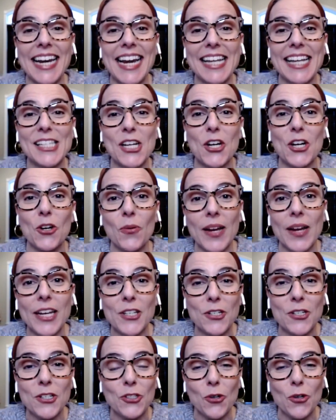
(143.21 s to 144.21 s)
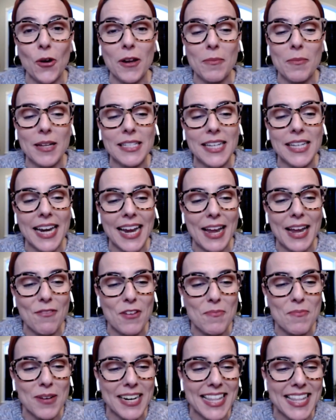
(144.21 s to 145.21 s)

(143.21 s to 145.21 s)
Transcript: has agreed to join me today, everybody.